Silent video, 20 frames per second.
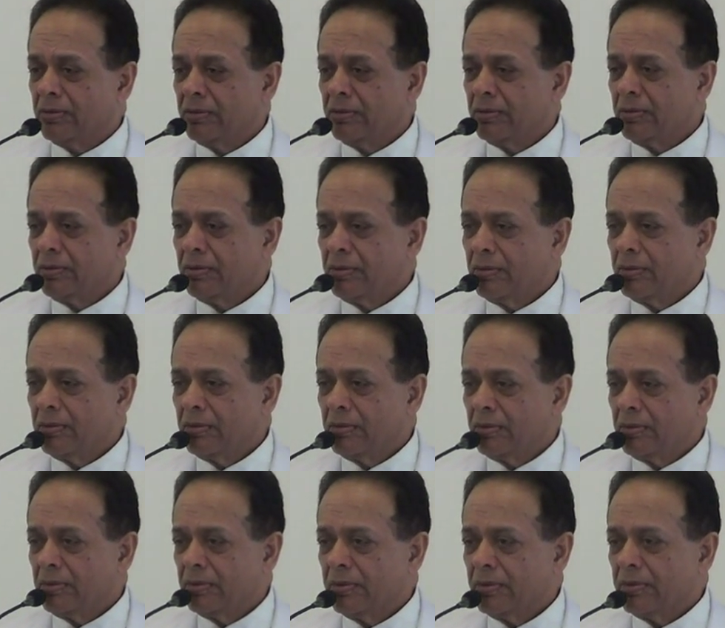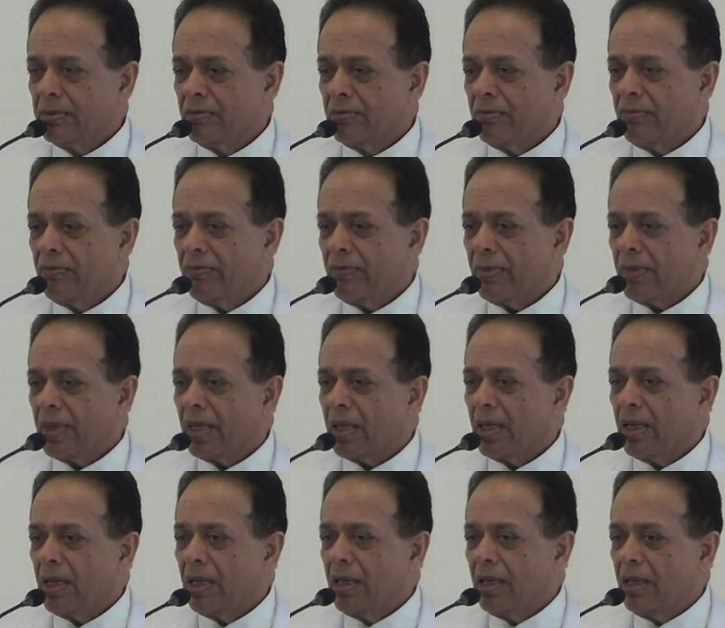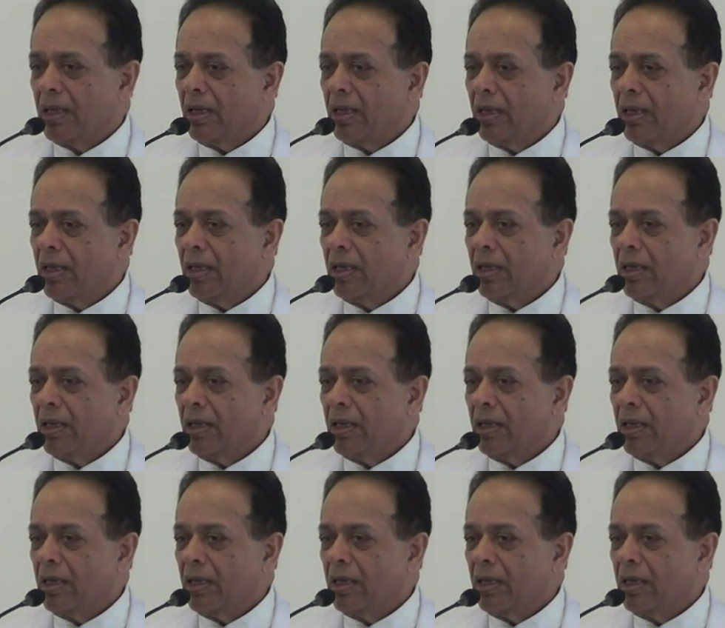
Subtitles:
Nothing is said.